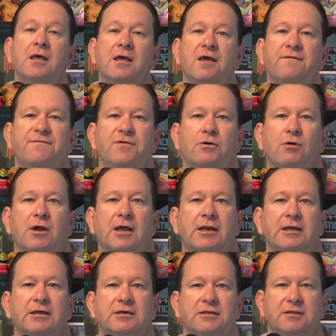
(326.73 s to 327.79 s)
If you are
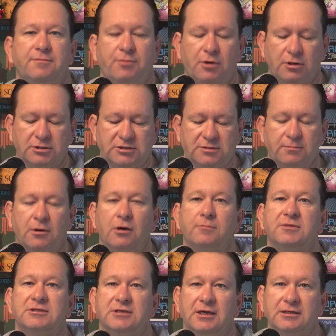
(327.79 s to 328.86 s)
heading into the parks tomorrow,
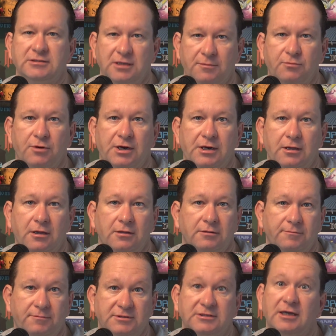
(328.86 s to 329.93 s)
besides
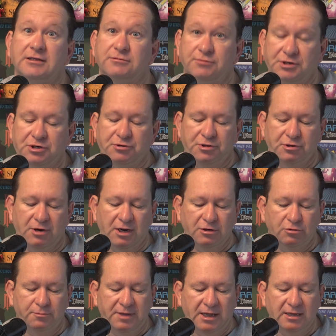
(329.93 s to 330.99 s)
renewing your
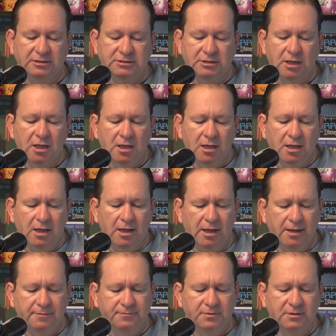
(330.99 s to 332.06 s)
annual pass,
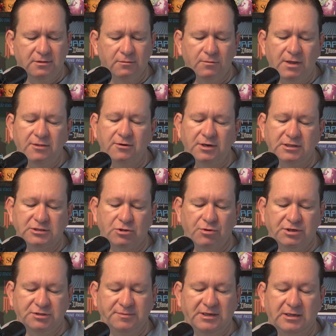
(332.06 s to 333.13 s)
the weather is
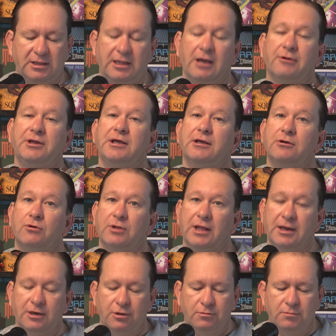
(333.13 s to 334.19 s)
going to be cloudy in
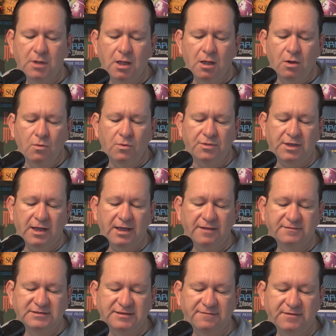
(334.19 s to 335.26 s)
Orlando with a high
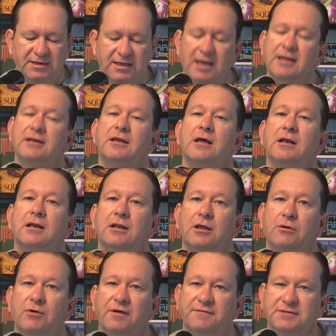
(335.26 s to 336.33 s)
of 78 and a
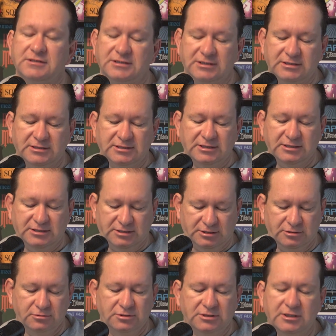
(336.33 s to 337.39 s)
low of
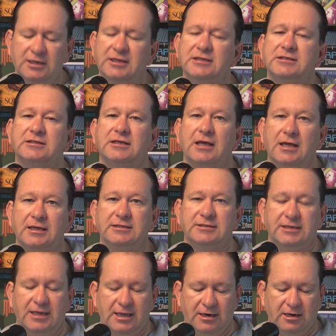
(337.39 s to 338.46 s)
62. Sunny skies
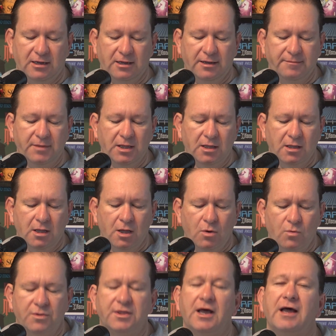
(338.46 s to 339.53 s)
in Anaheim
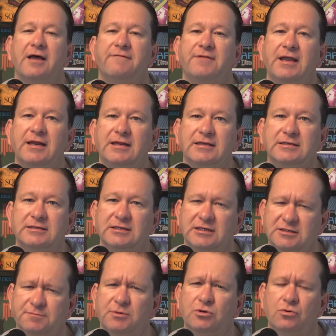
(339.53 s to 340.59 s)
with a high of
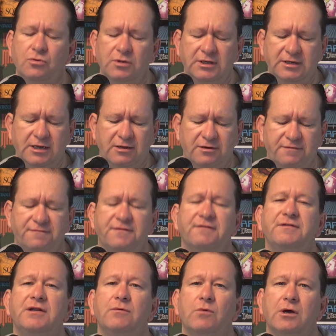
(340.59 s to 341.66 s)
86, but cooling down to
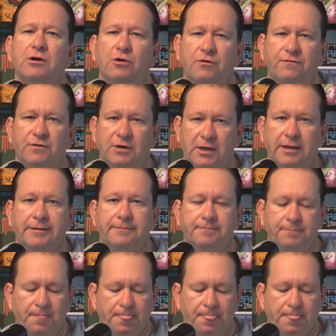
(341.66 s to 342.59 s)
51 overnight.